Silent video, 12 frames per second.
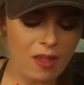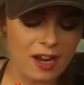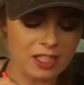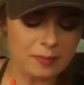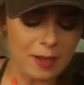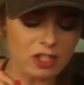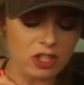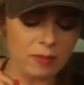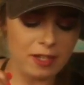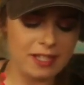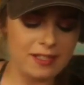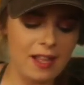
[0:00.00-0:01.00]
Especially
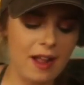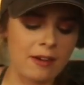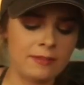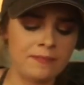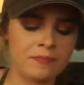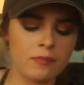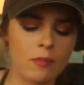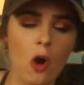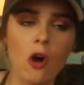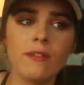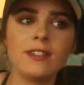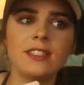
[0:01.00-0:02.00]
when he's like
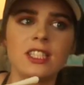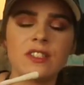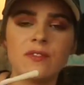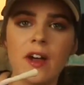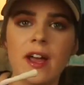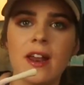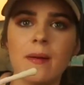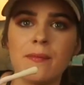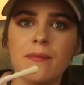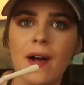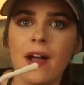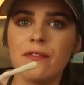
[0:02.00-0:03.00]
over 6 foot and I'm
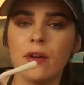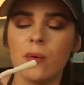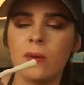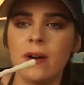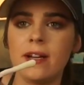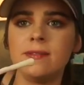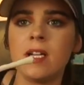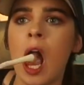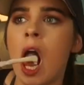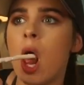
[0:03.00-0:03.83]
5'1".